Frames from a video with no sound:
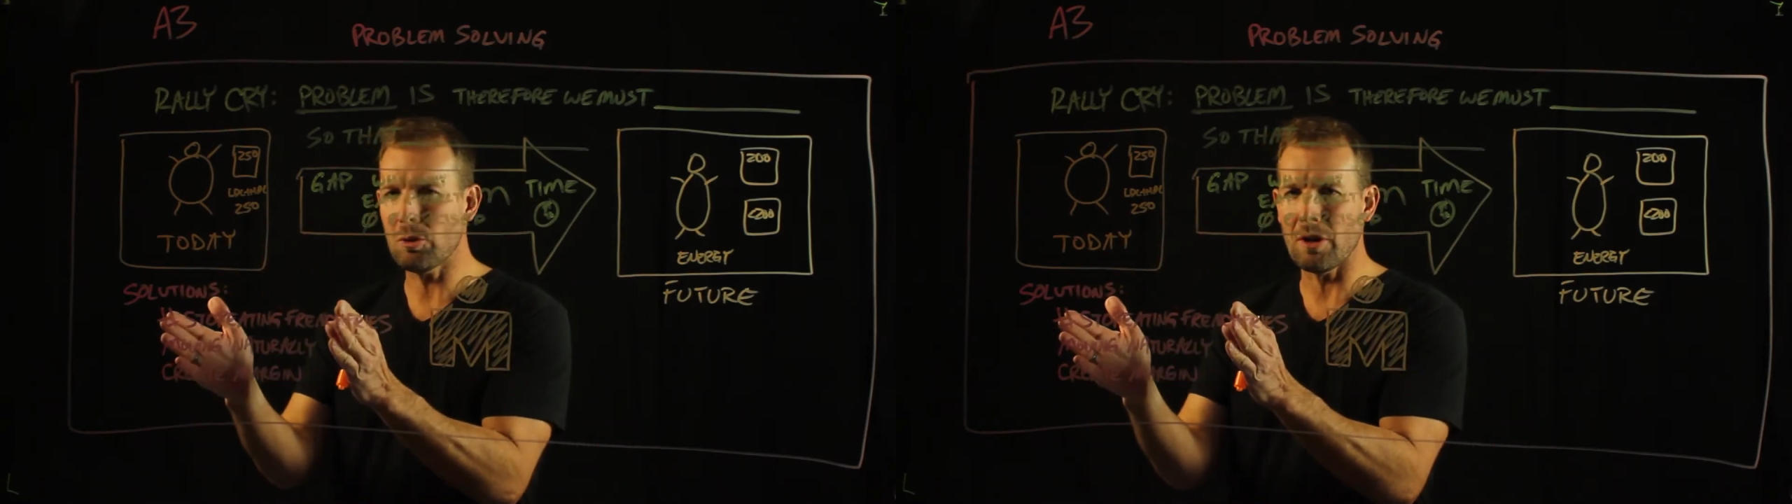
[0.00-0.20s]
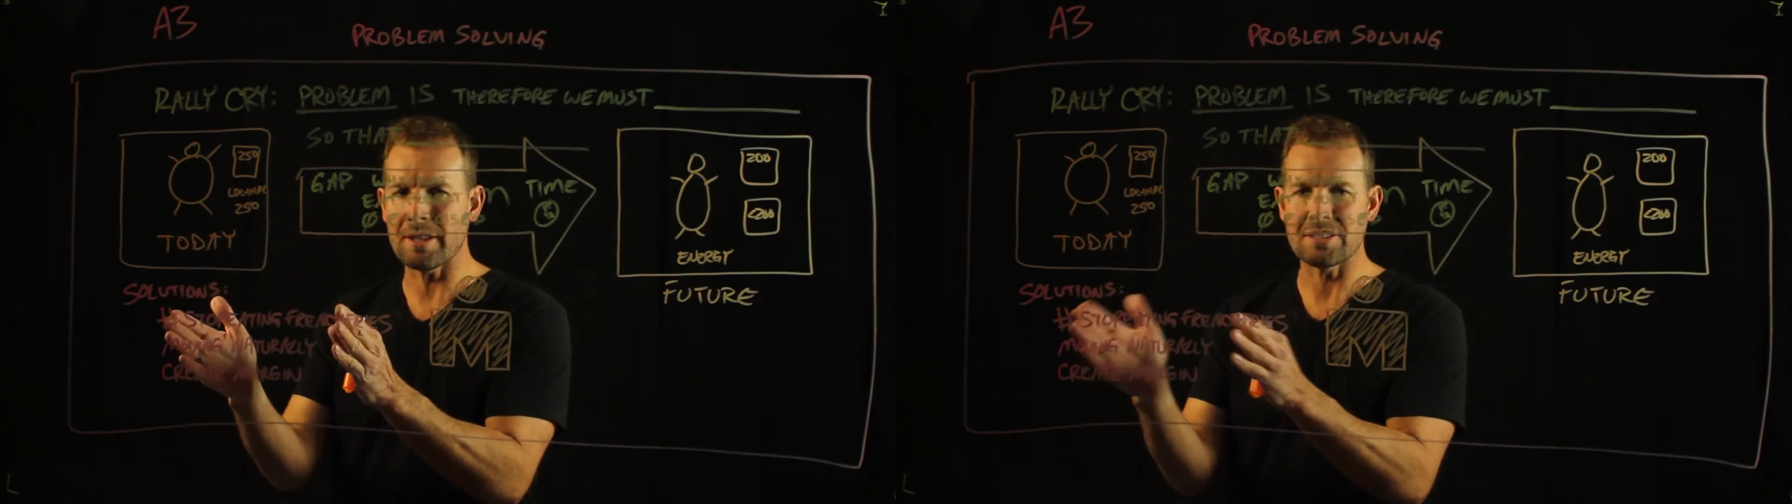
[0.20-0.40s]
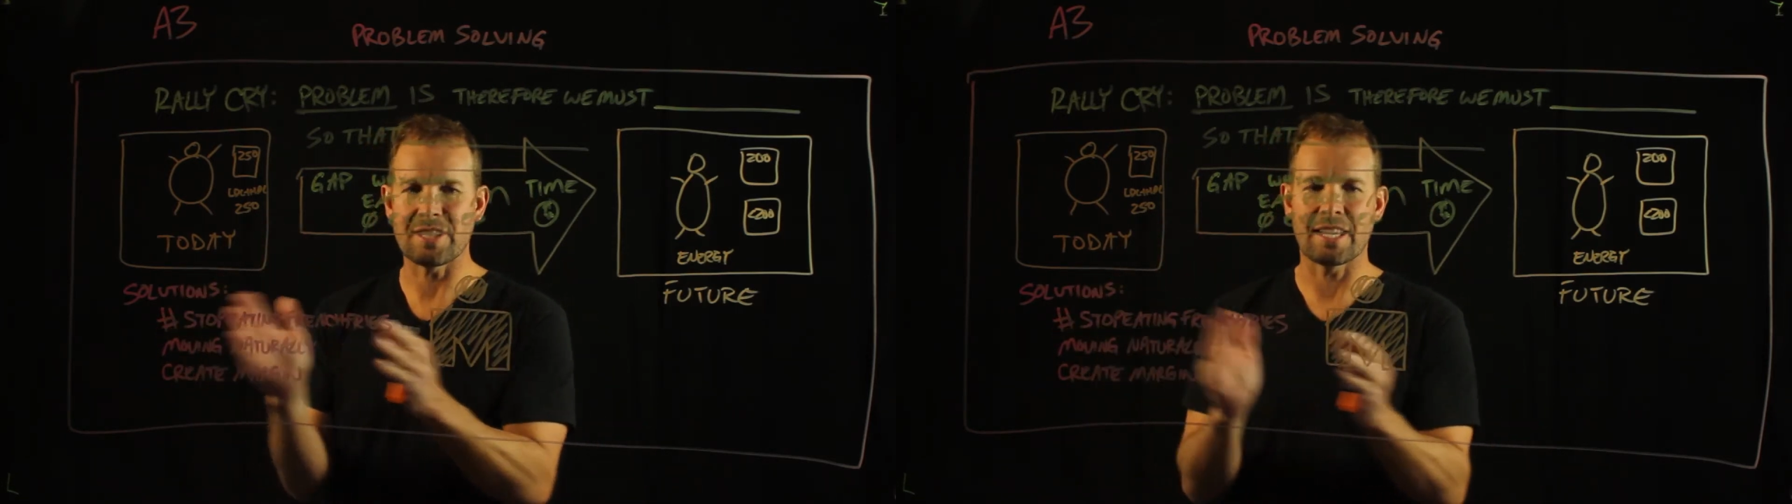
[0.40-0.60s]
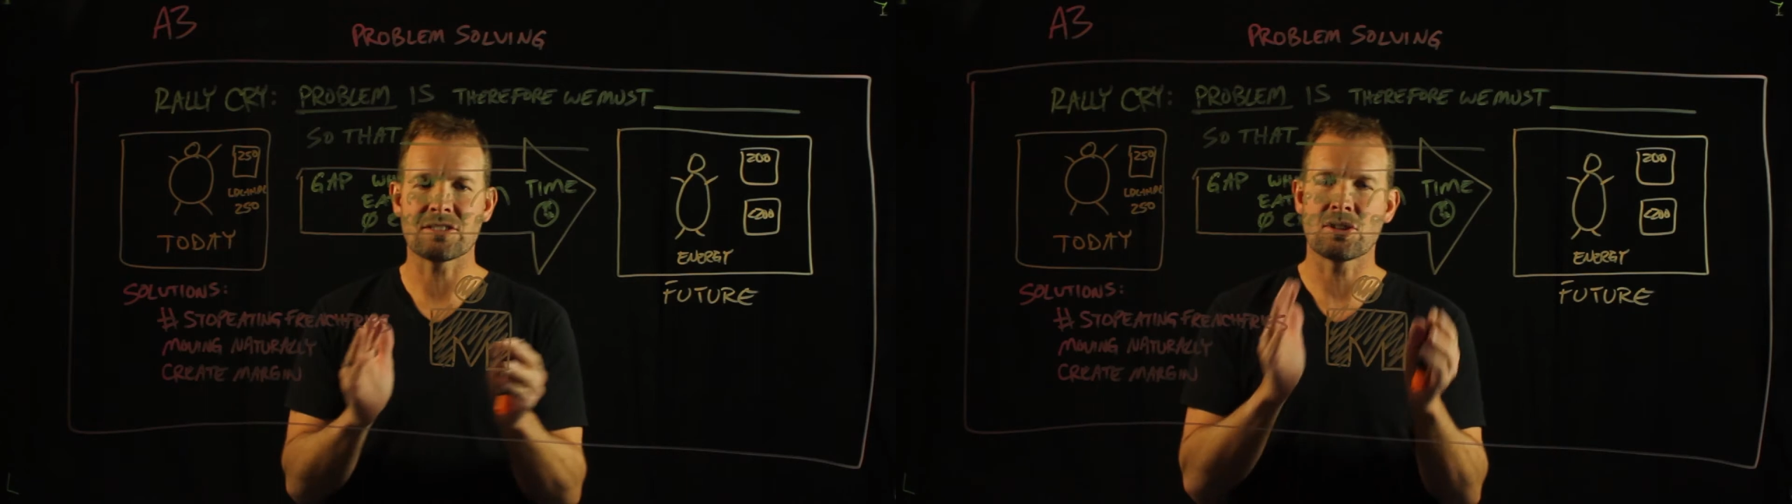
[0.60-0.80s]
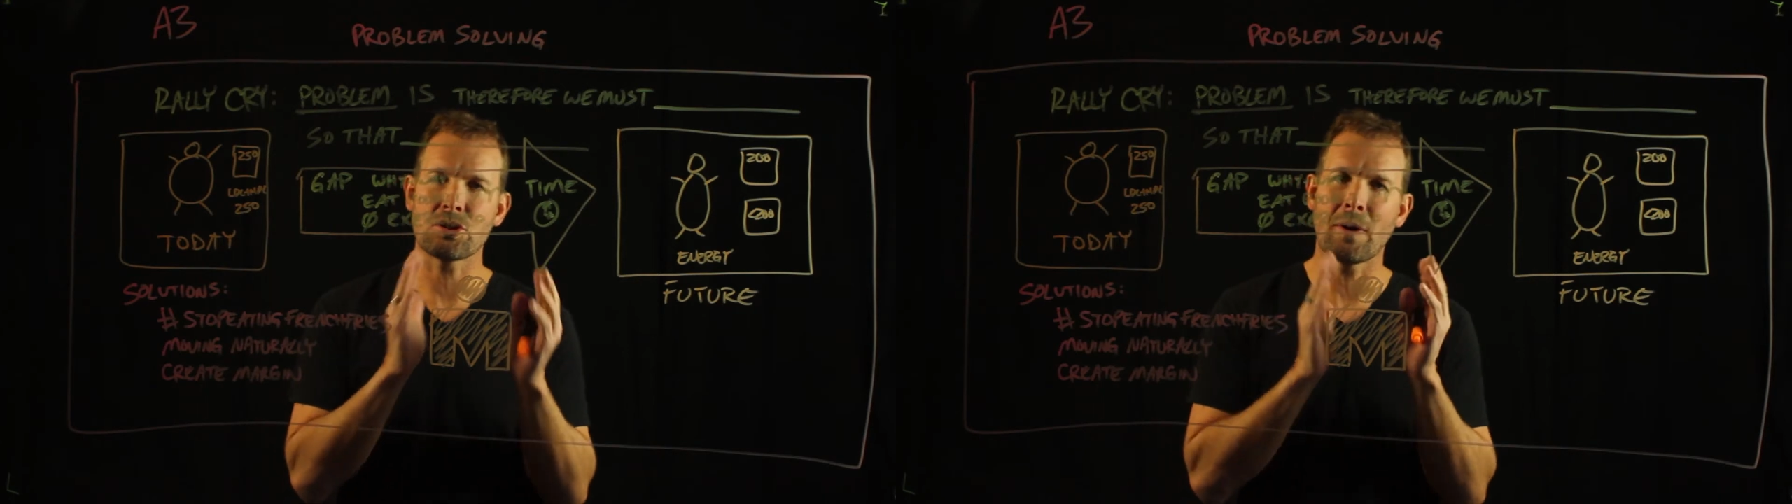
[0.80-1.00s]
all these
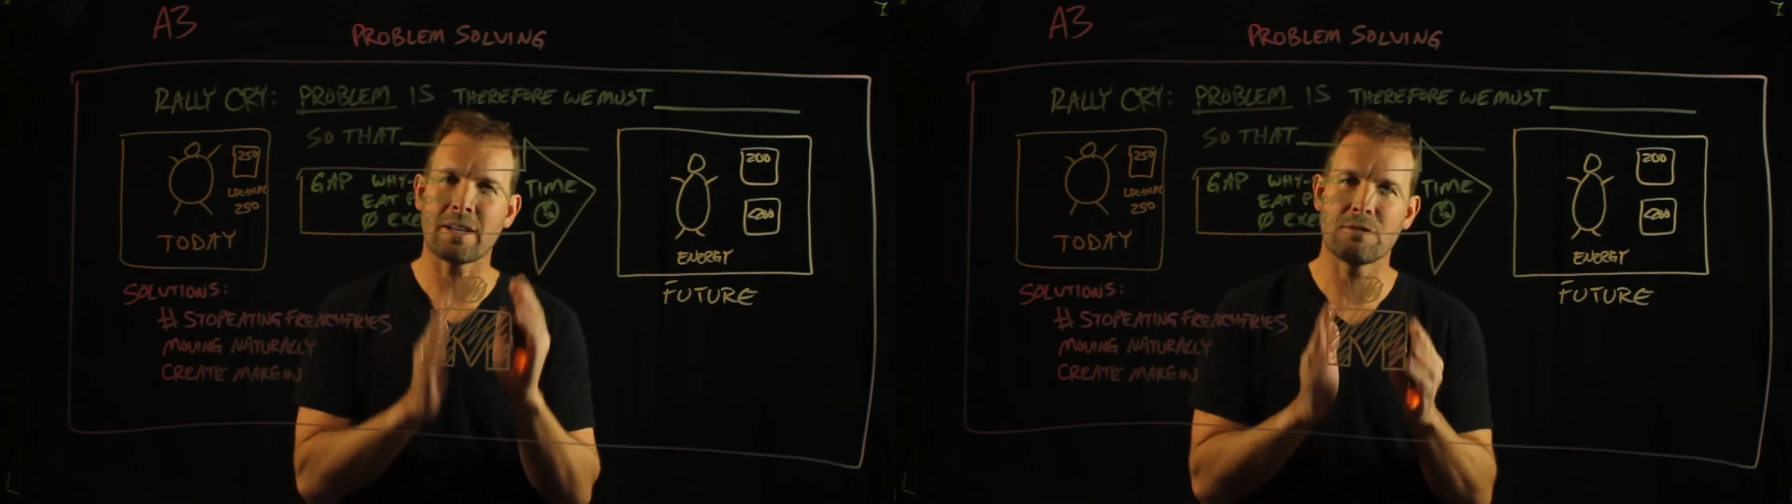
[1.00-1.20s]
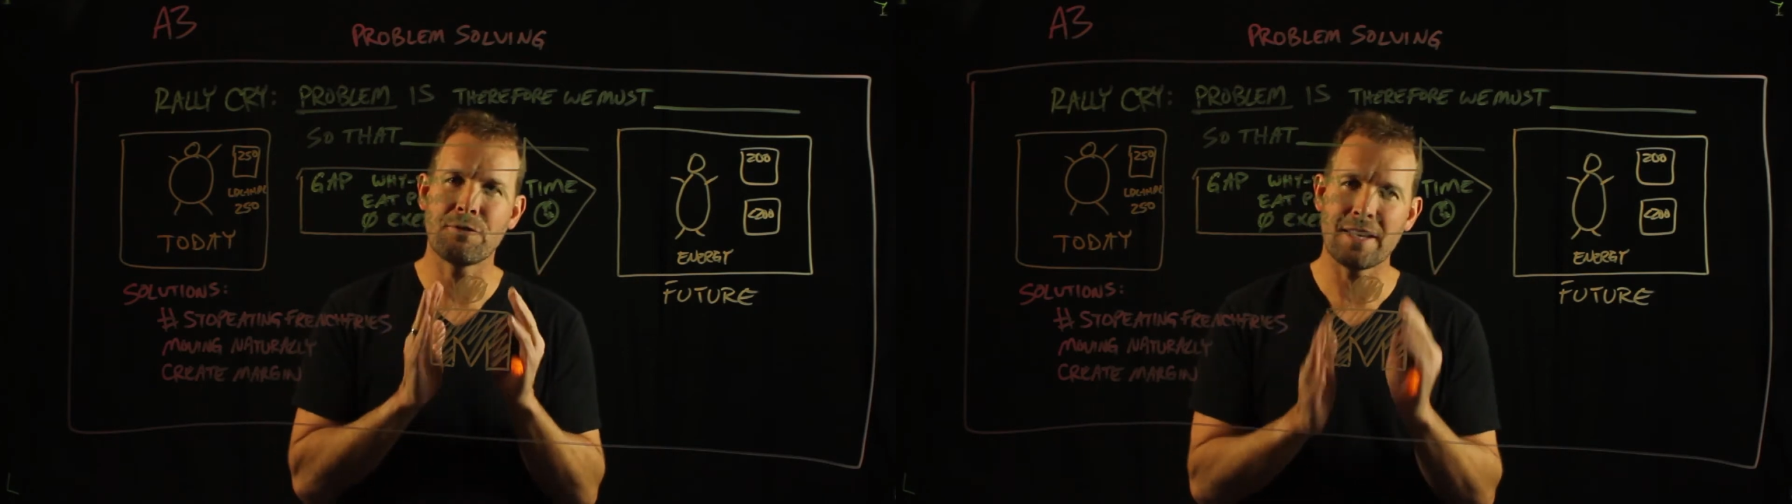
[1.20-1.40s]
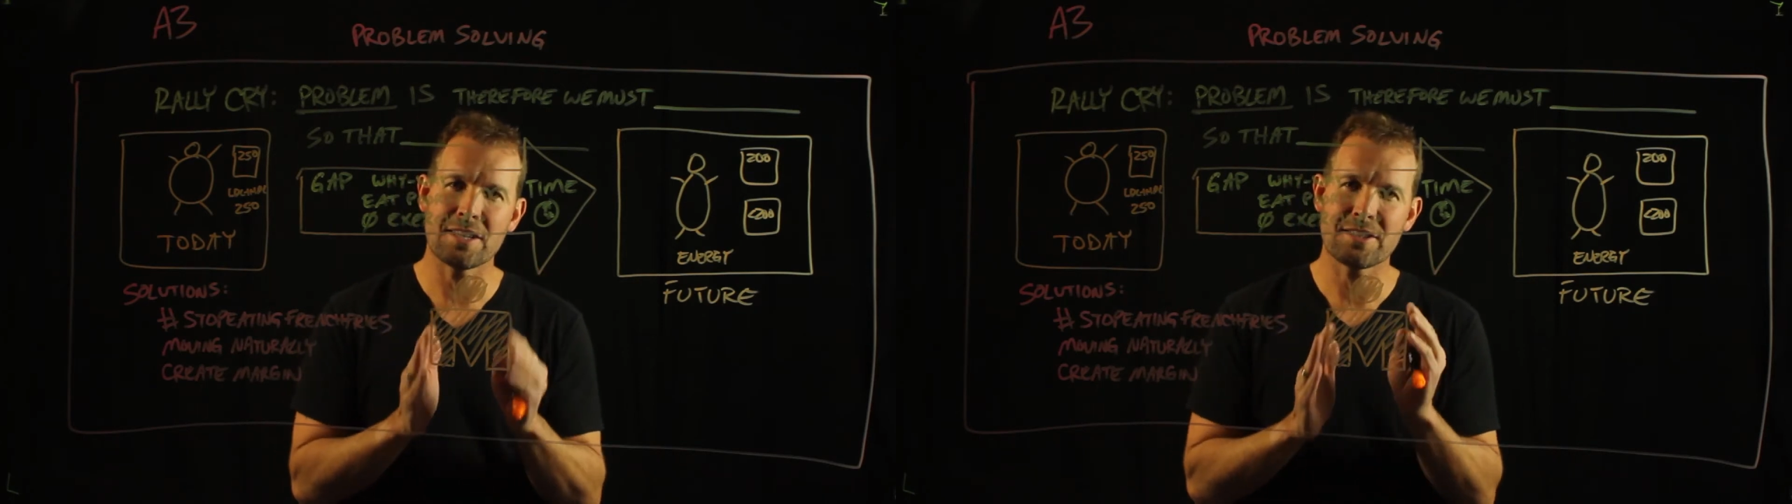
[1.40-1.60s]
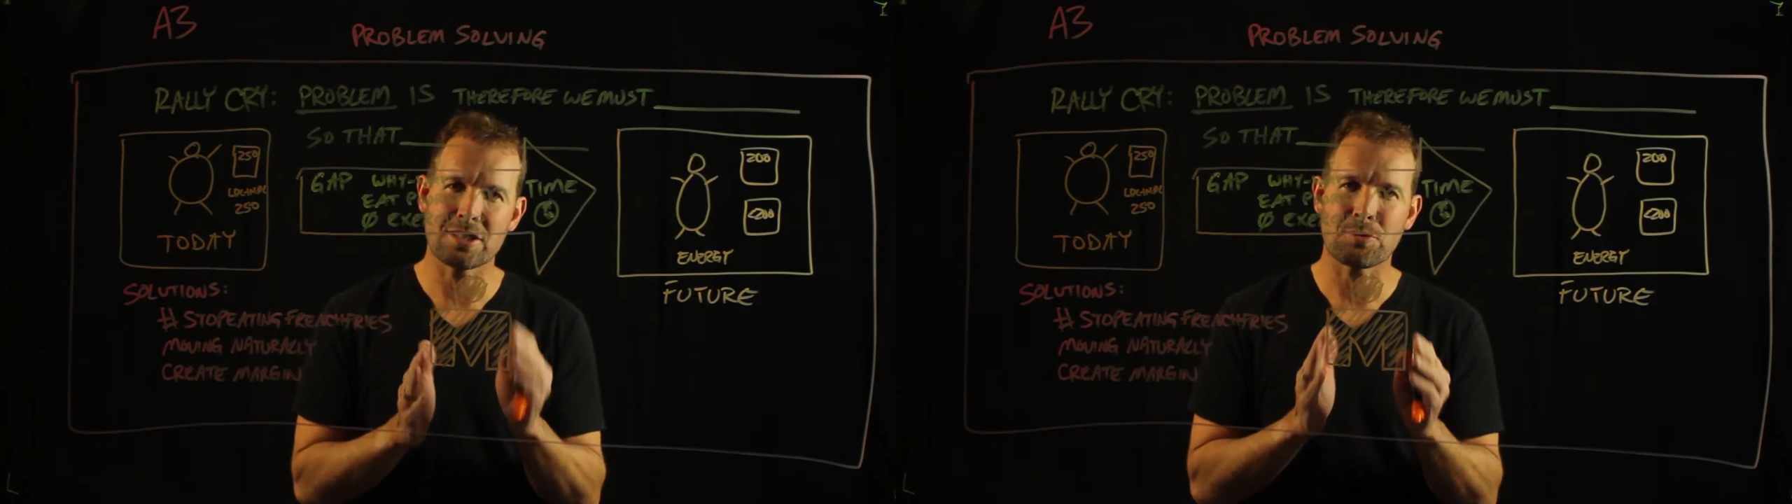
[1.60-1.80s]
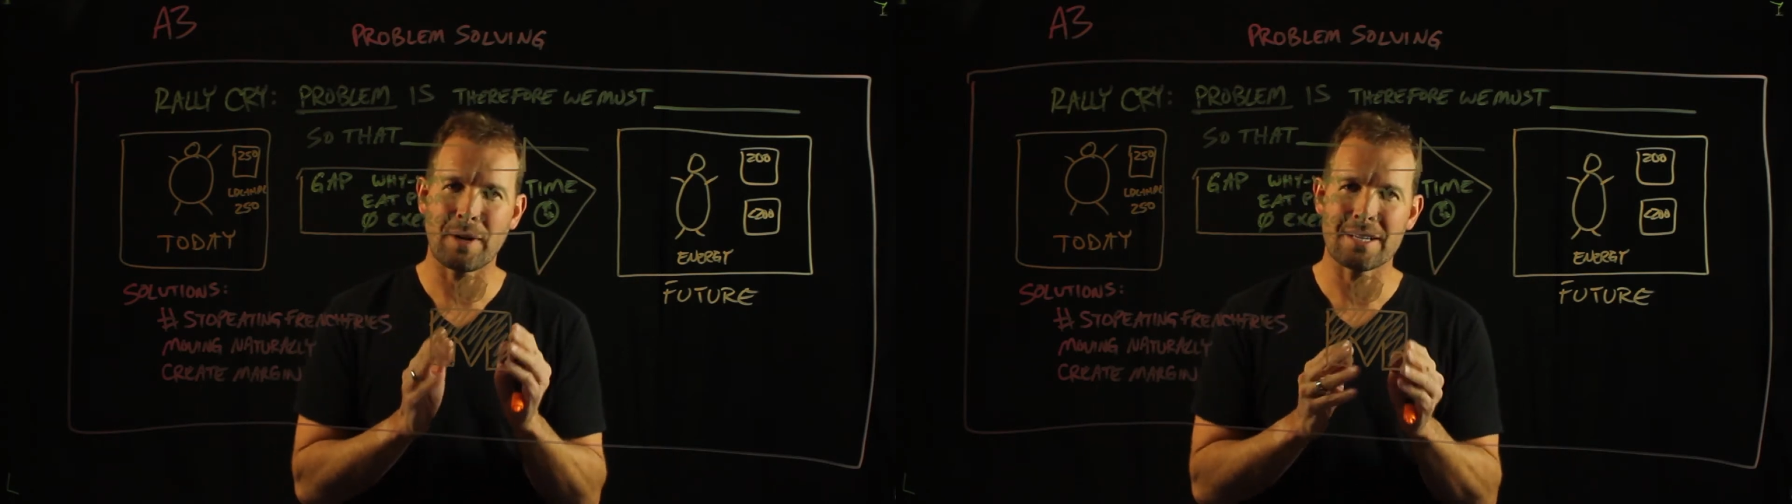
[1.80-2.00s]
things so I could finish
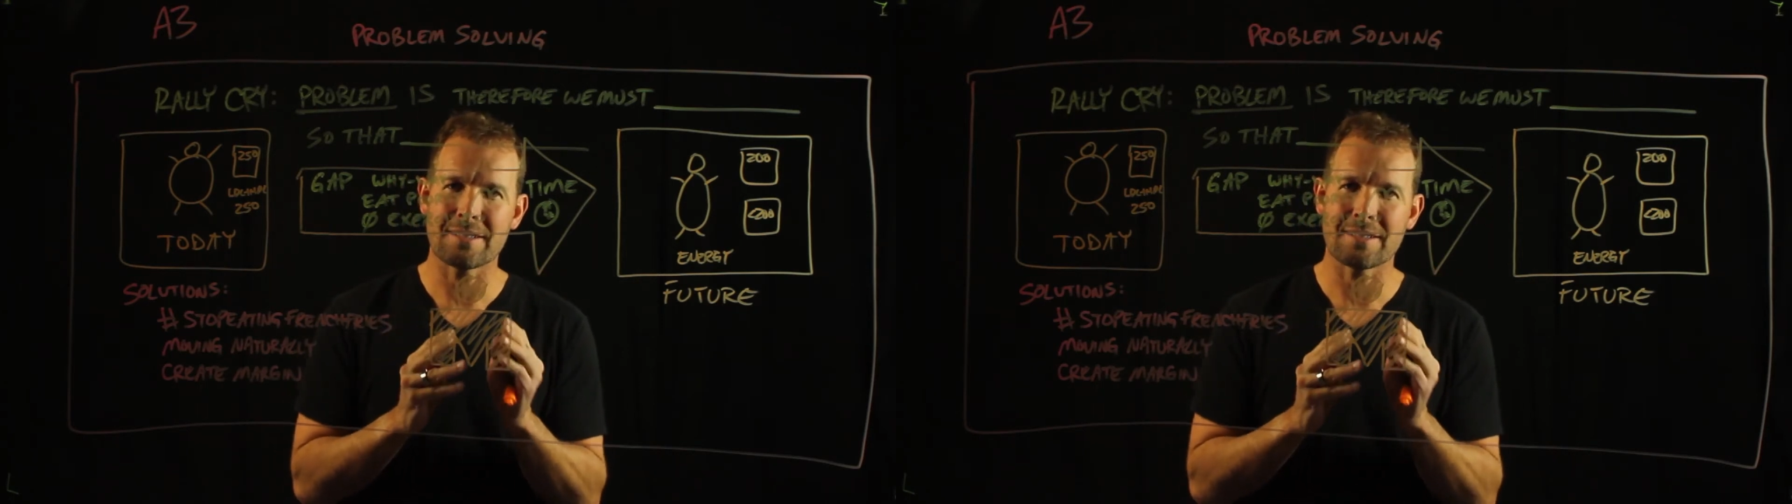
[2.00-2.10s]
this race